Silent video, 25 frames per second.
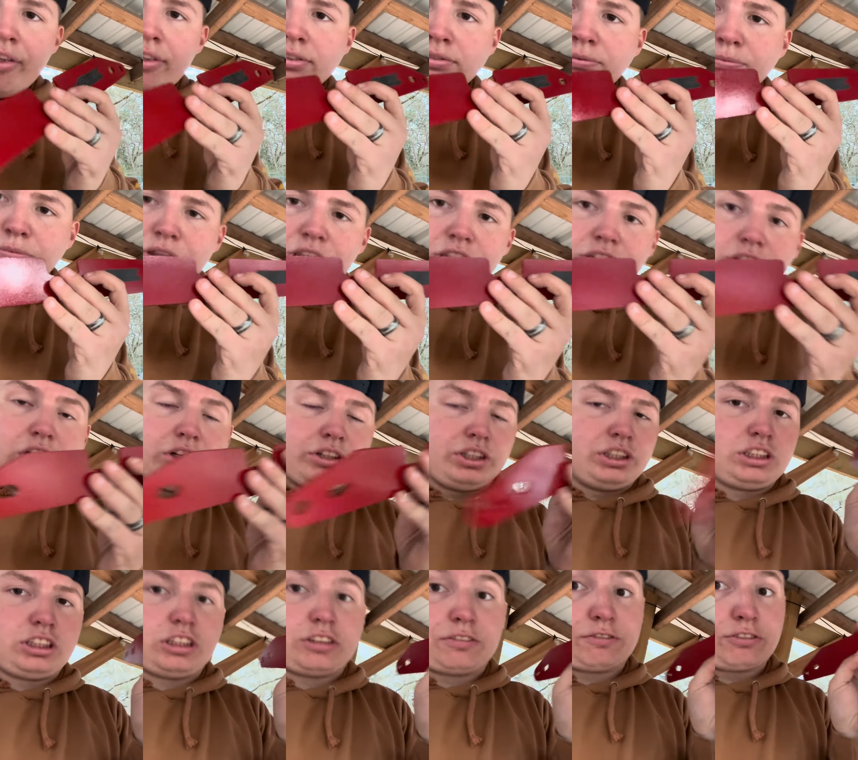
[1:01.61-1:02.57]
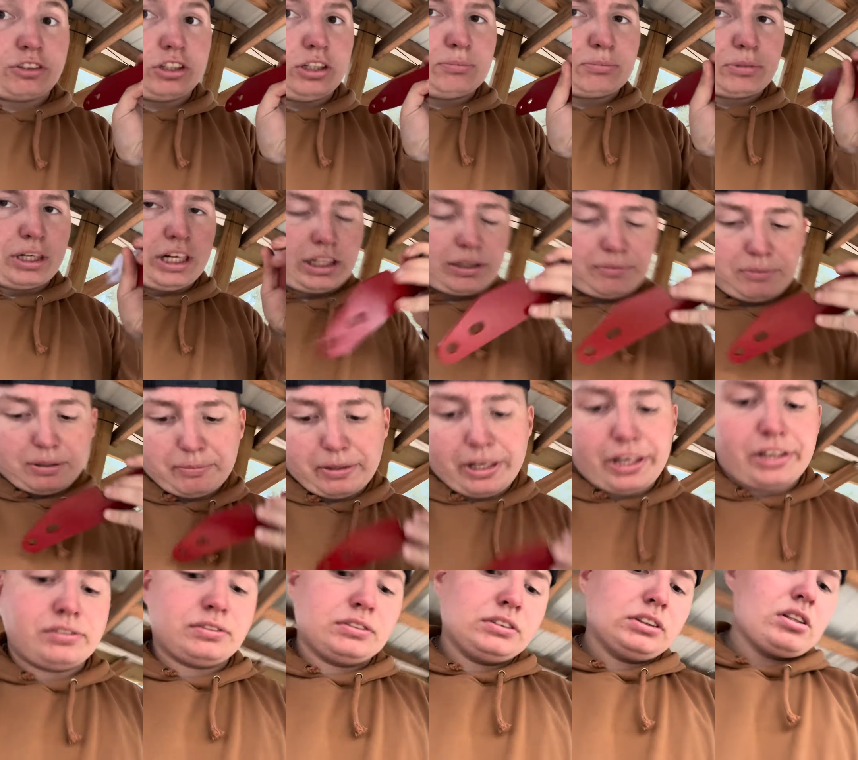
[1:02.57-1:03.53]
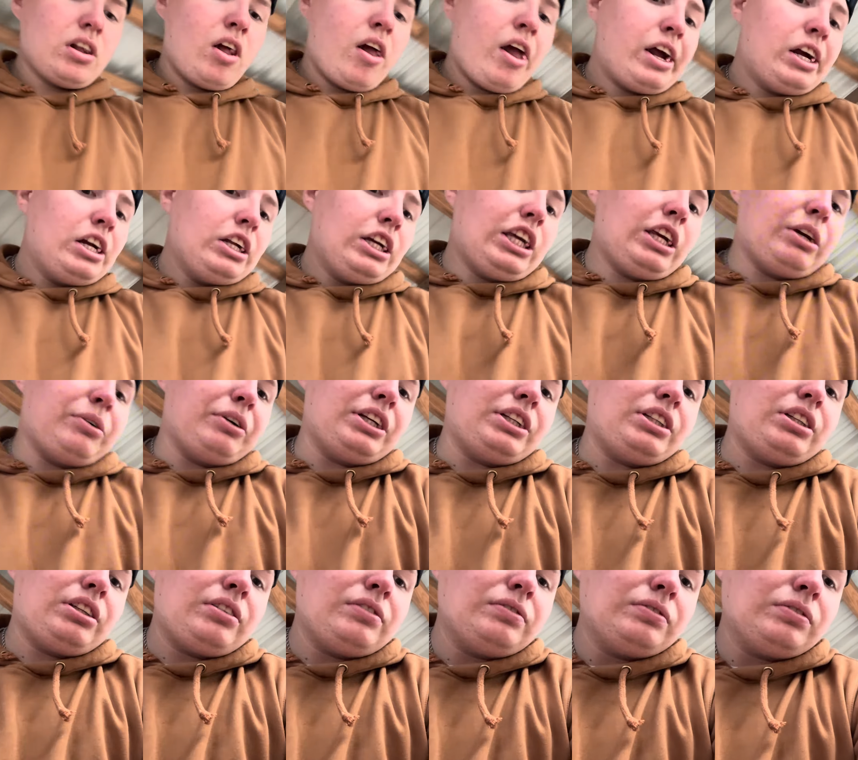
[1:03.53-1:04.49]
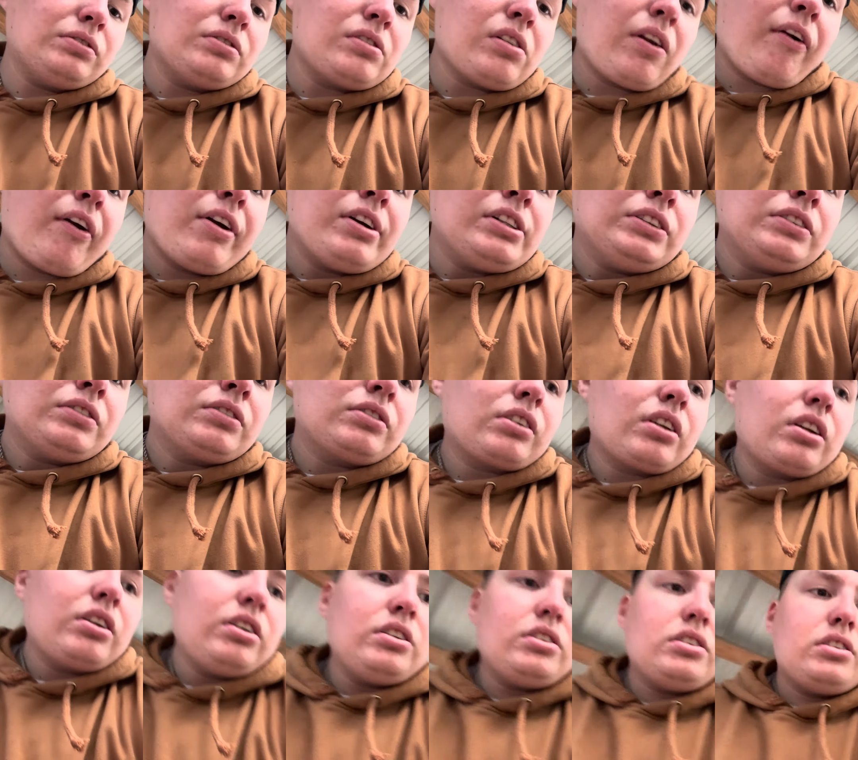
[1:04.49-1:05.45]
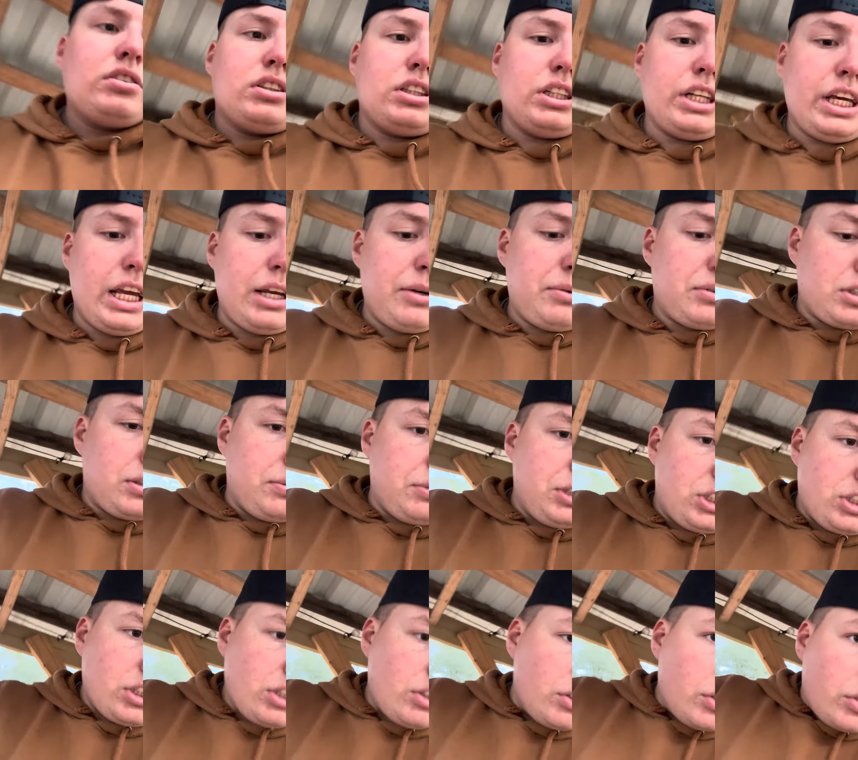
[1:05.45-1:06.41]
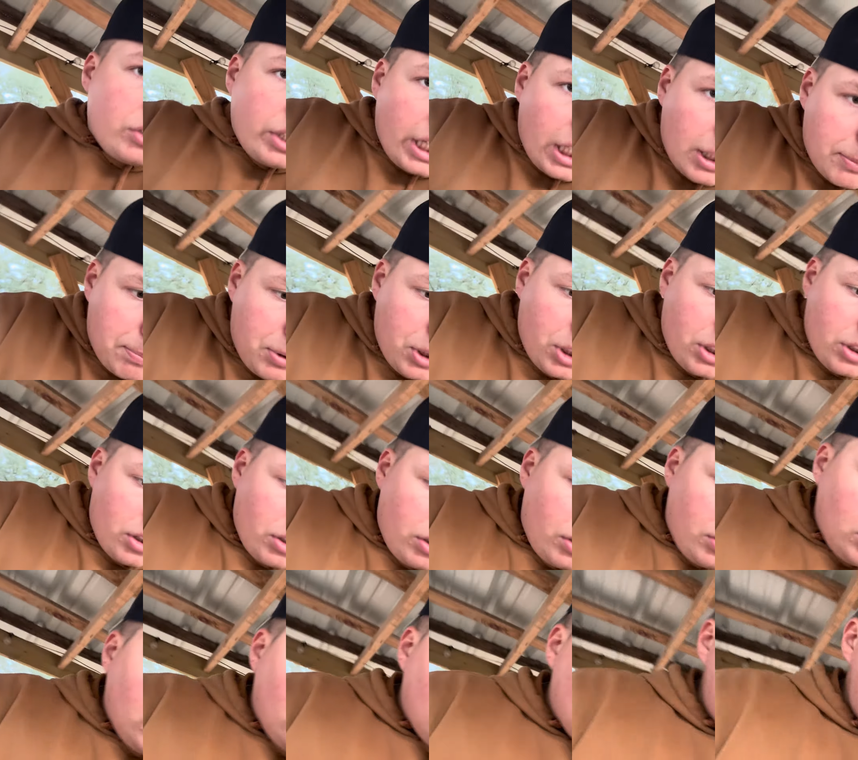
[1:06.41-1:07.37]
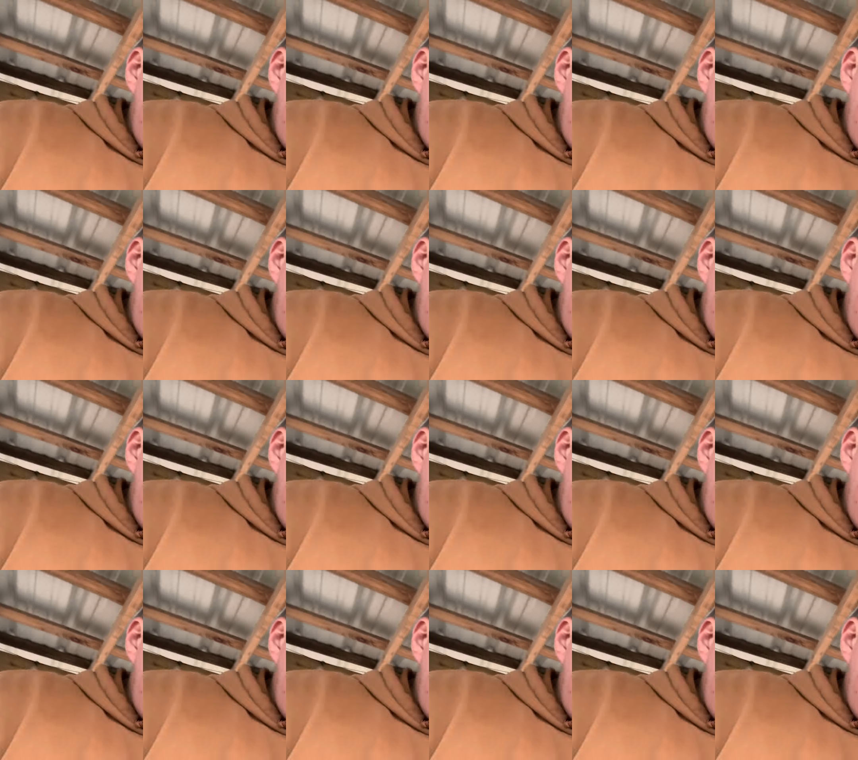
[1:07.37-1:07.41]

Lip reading: I mean, no, this is your front bracket, my bad. Anyways, today we're gonna be showing you how to put it on.